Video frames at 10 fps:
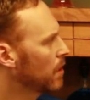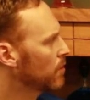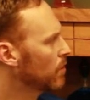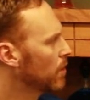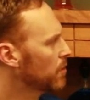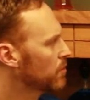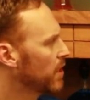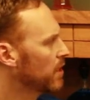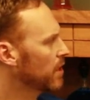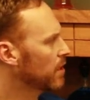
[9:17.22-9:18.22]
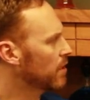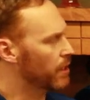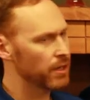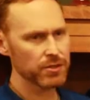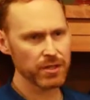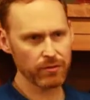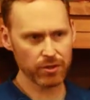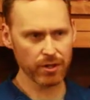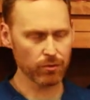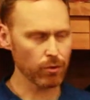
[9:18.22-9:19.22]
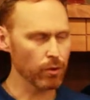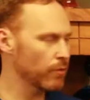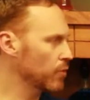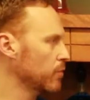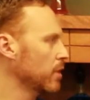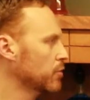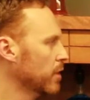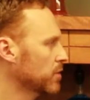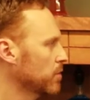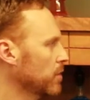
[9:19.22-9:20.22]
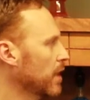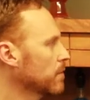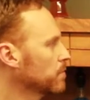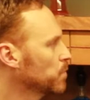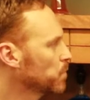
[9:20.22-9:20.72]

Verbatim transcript: So understanding, I'm going to just give a general overview of naltrexone now.